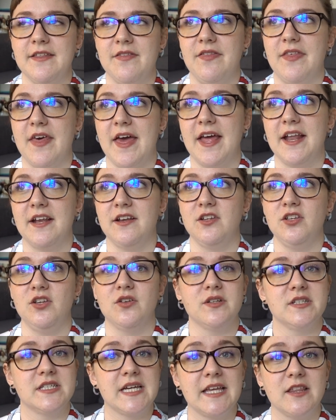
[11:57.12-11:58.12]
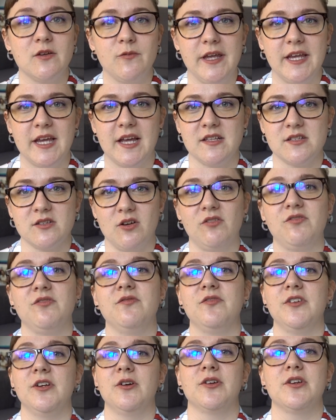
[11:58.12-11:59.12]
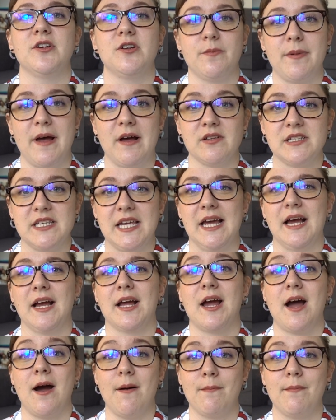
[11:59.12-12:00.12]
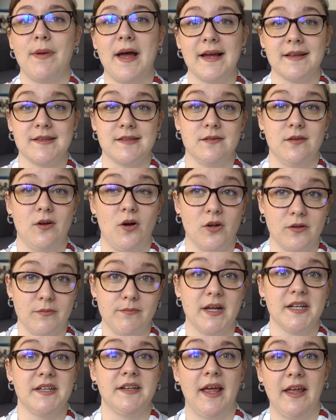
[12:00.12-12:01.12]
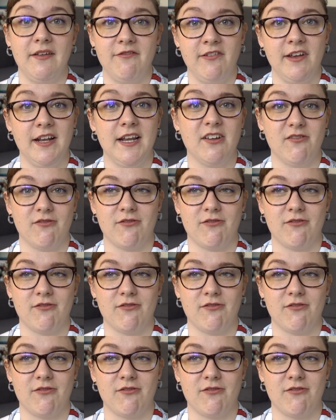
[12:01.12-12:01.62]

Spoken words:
then you can take the weekends off and feel good about it and come back on Monday feeling